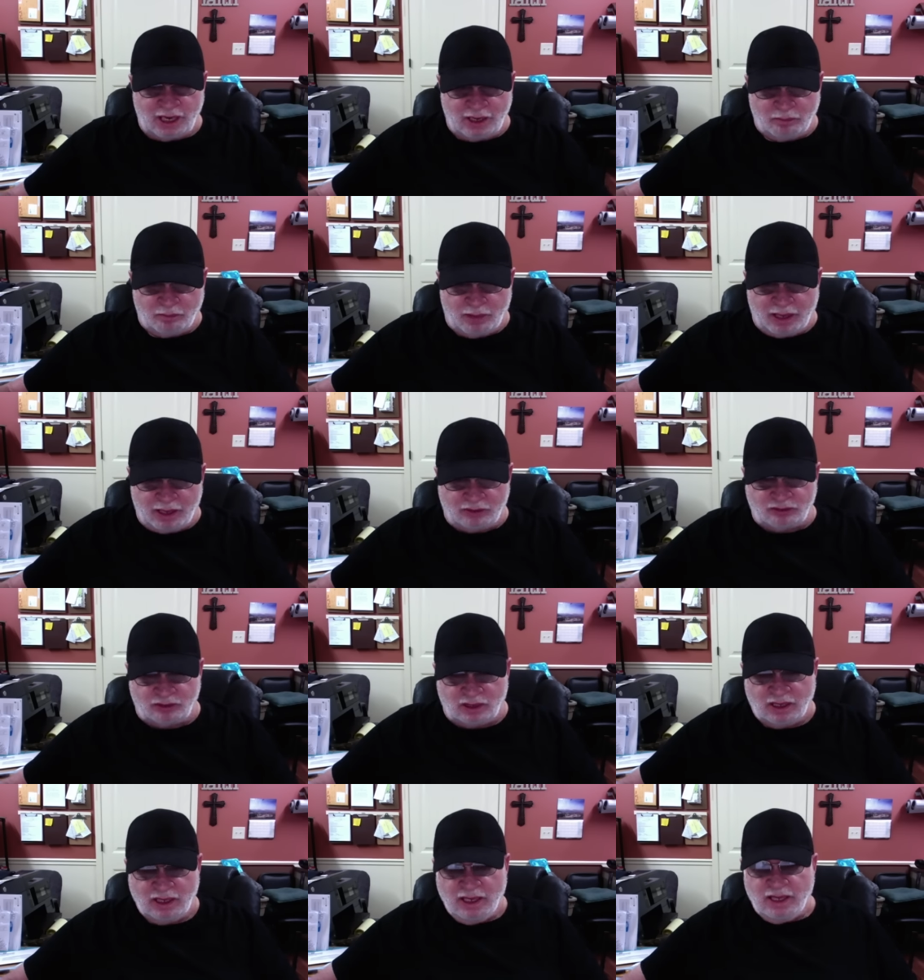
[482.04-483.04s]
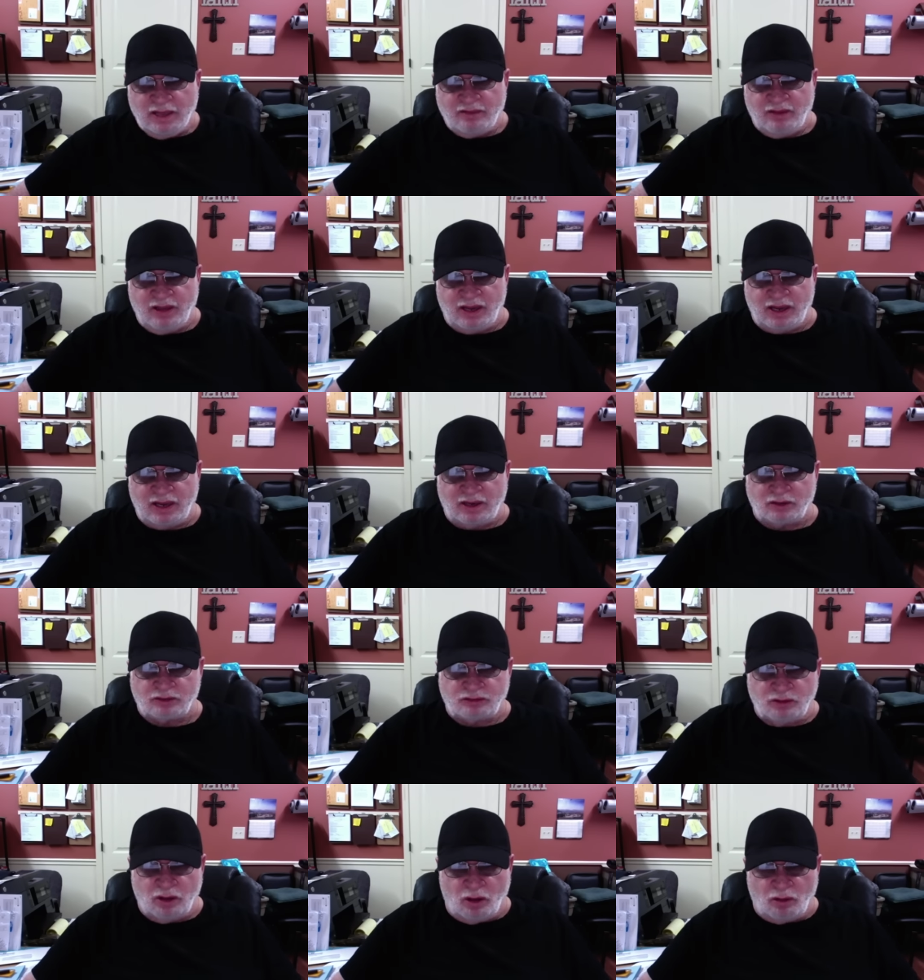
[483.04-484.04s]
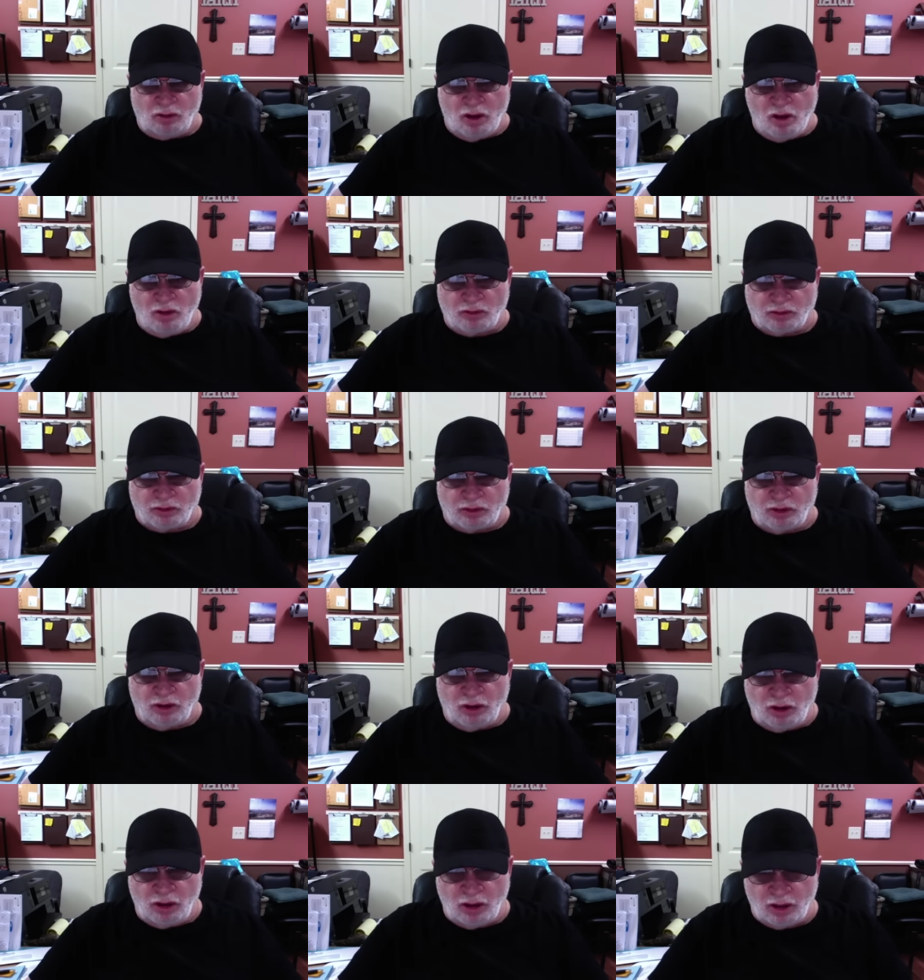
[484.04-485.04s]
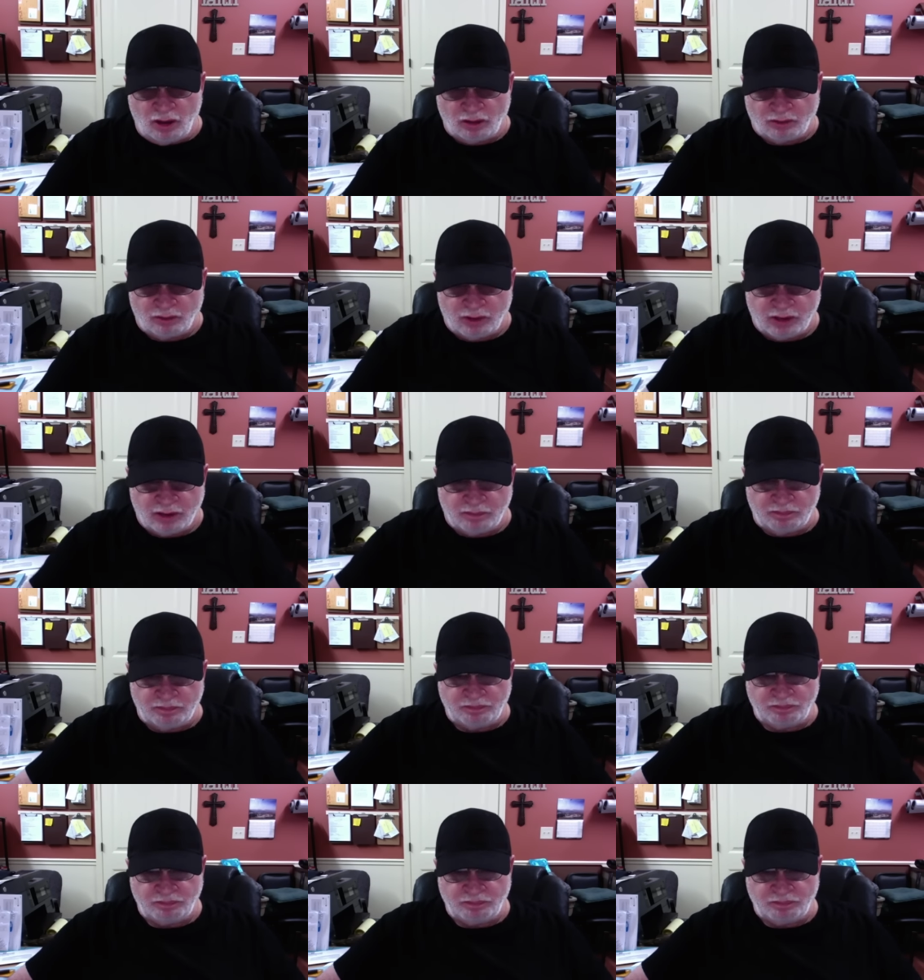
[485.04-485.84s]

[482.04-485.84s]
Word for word: and makes it then it is no longer a hologram